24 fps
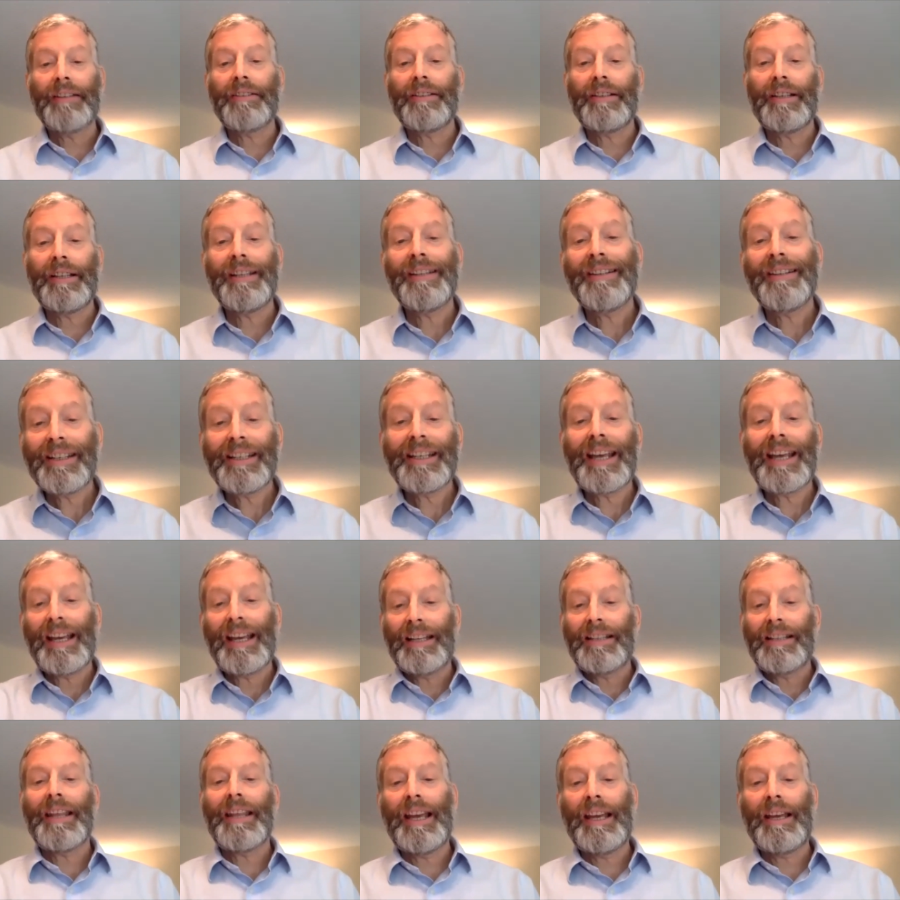
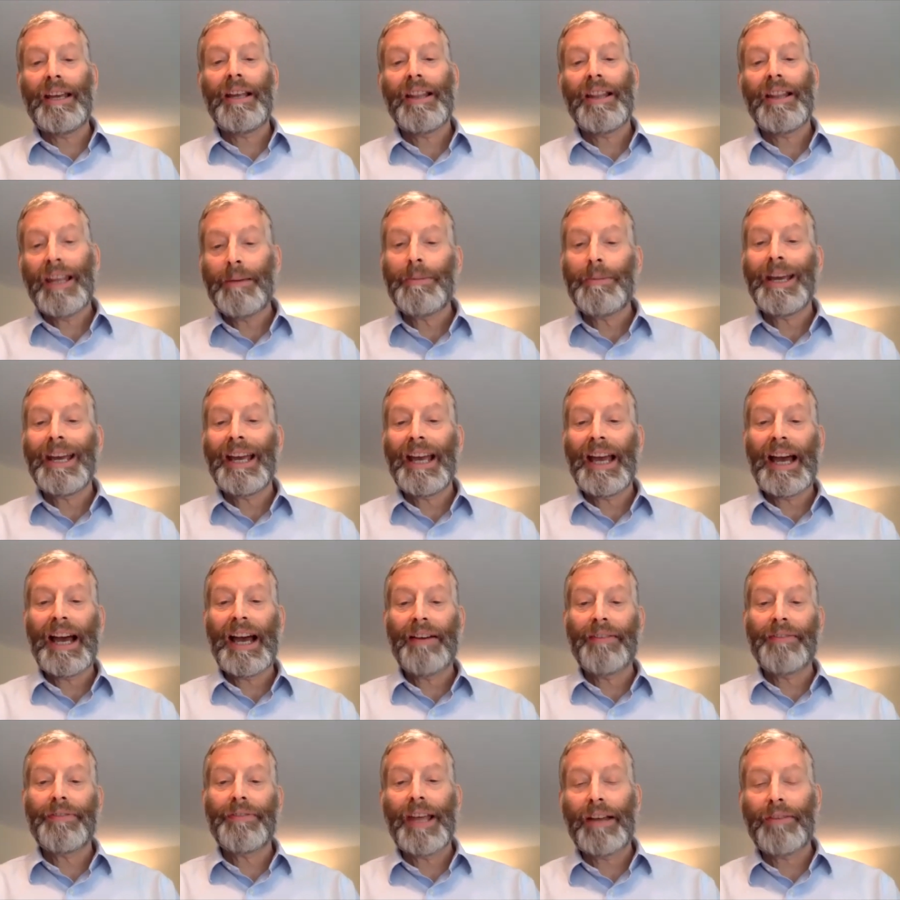indicate they may
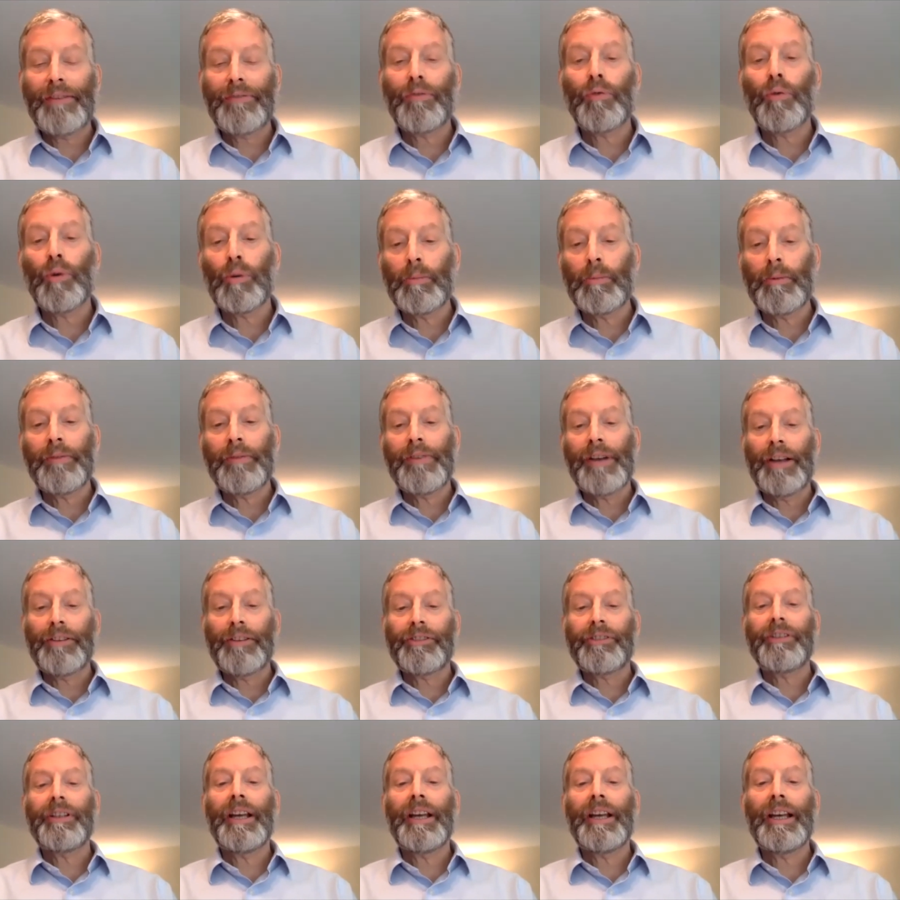have that form of
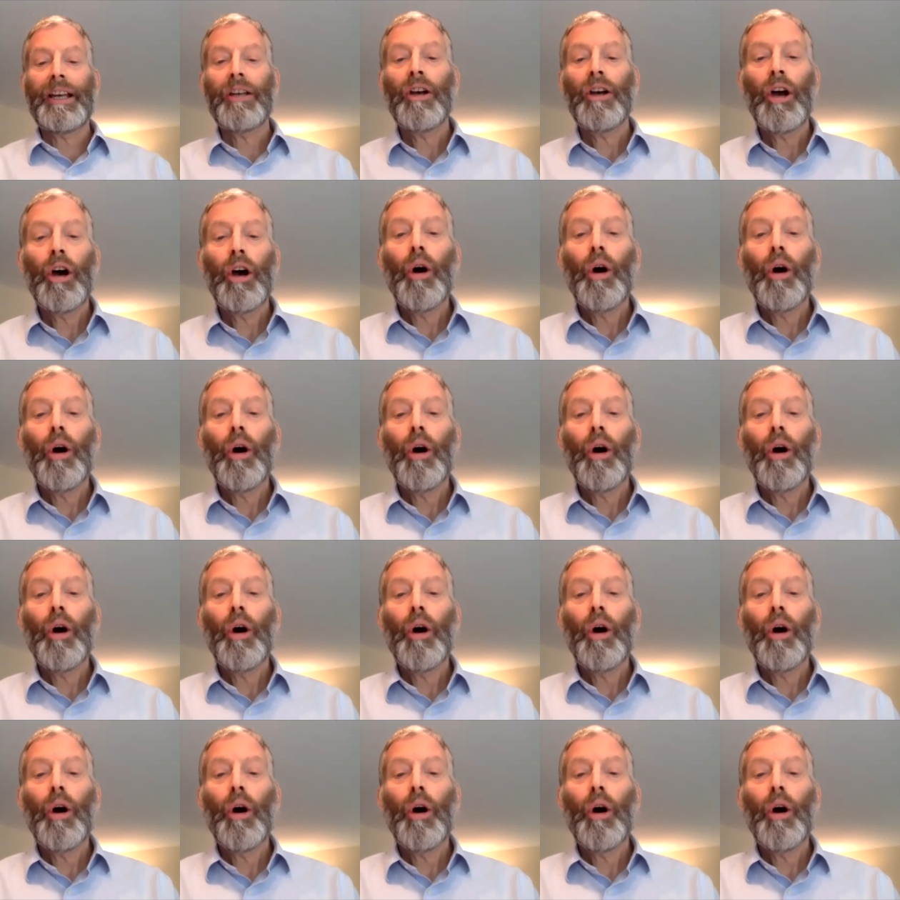LCA,